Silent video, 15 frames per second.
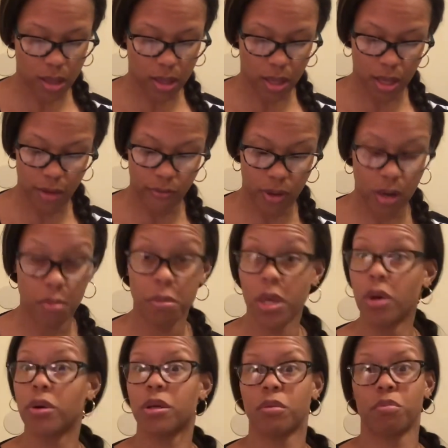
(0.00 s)
give it
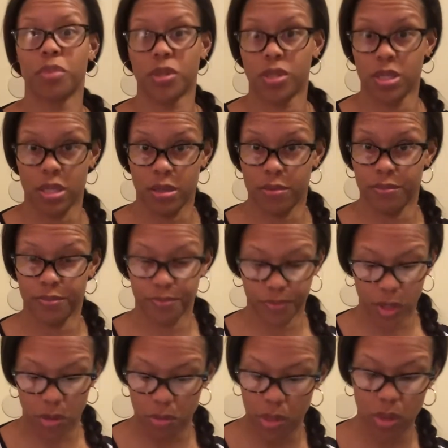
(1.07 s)
1,000,000%.
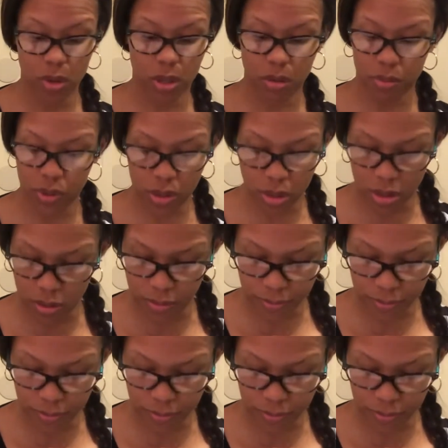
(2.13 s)
1,000,000%.